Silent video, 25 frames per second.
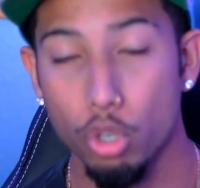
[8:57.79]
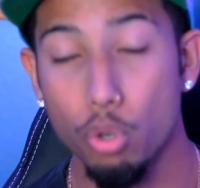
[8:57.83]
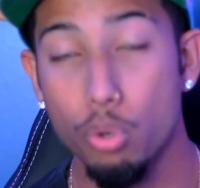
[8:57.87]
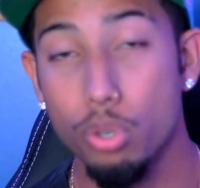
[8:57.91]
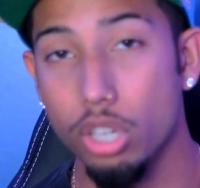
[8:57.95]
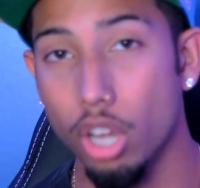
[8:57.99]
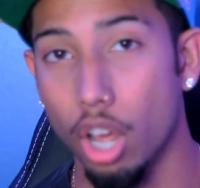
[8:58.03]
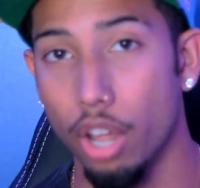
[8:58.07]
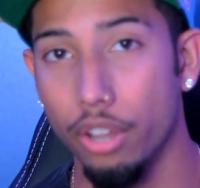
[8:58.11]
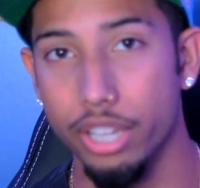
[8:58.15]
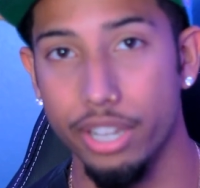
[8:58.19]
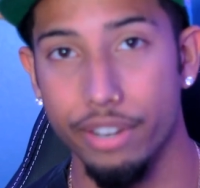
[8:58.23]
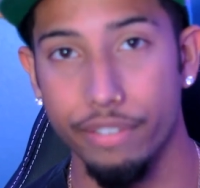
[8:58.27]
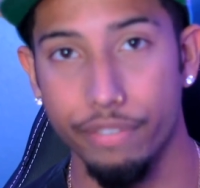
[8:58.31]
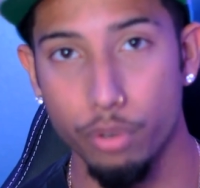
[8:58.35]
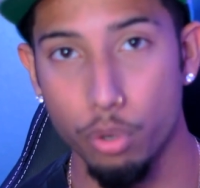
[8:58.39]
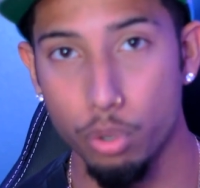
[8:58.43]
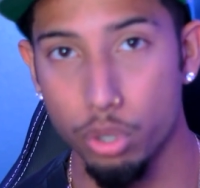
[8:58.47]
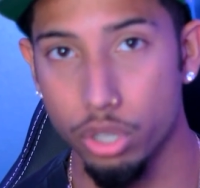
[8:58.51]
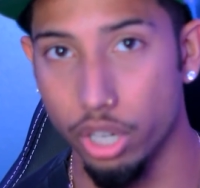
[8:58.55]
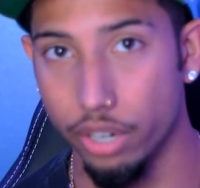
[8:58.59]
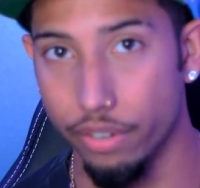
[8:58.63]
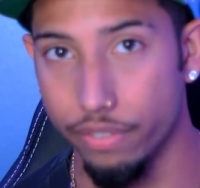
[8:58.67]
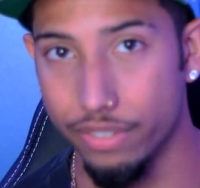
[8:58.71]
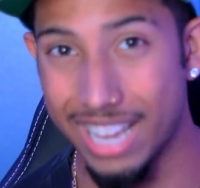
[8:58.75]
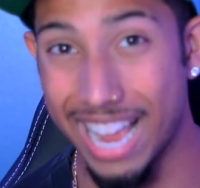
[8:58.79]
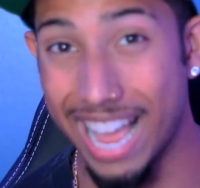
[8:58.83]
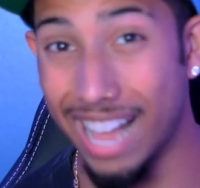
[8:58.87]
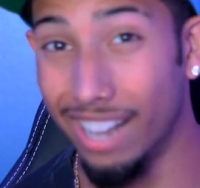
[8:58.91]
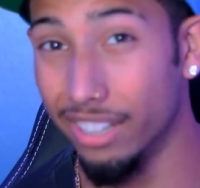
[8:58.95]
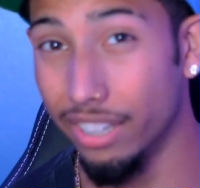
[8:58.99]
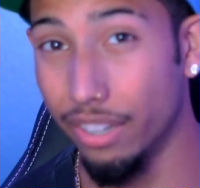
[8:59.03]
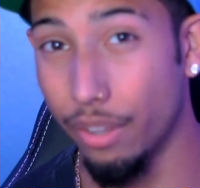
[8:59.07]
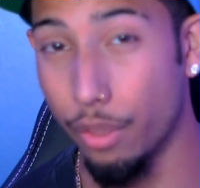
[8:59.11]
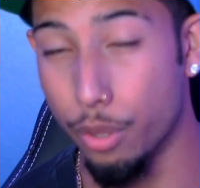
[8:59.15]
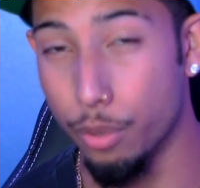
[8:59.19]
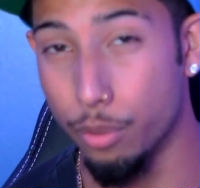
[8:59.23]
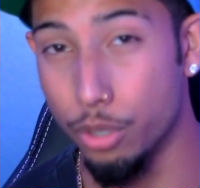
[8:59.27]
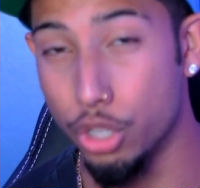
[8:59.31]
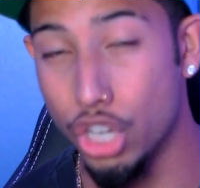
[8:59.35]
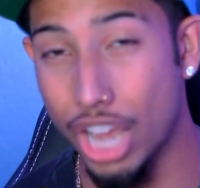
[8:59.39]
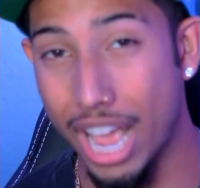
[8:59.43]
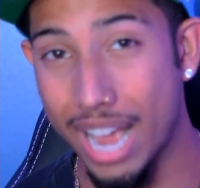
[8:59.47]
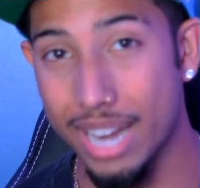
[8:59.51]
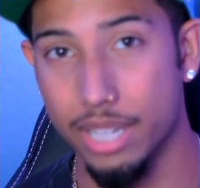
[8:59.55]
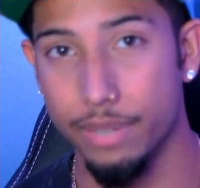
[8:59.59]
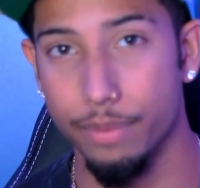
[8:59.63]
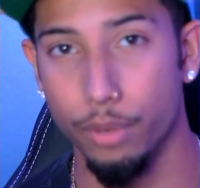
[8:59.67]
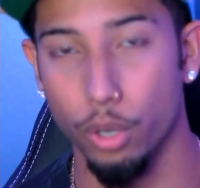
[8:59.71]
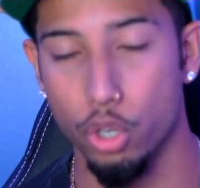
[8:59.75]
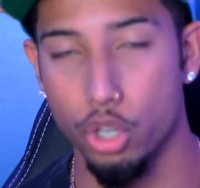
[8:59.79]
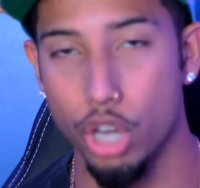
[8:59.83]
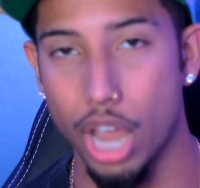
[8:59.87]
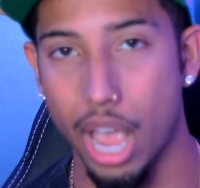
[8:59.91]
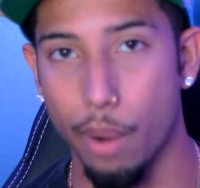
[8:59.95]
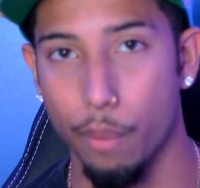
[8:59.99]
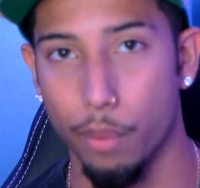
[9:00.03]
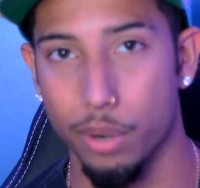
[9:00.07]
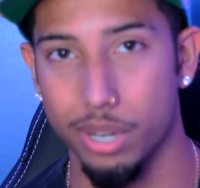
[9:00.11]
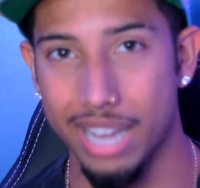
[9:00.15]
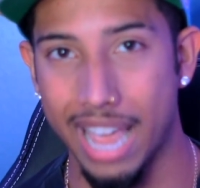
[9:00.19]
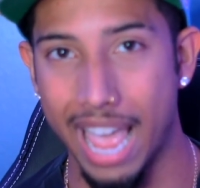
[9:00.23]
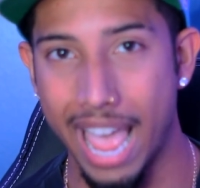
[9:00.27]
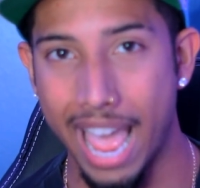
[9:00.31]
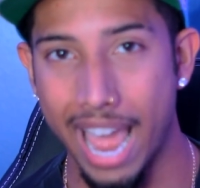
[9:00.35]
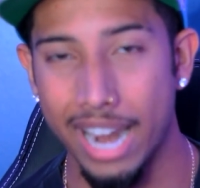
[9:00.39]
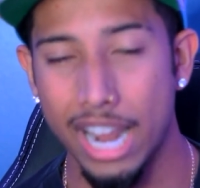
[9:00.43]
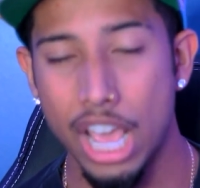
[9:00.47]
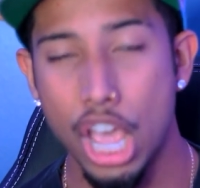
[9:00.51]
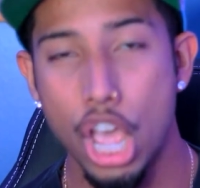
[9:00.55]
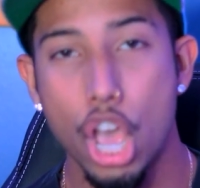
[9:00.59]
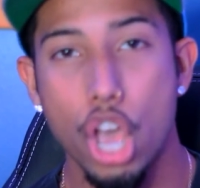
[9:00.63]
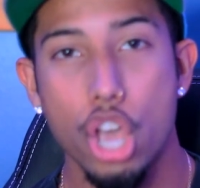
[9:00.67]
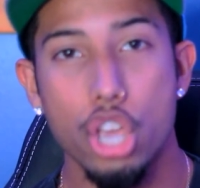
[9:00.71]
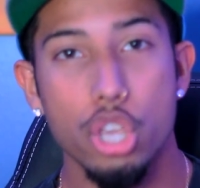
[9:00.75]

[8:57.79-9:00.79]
you saw the infusion of talent that the Jacksonville Jaguars had.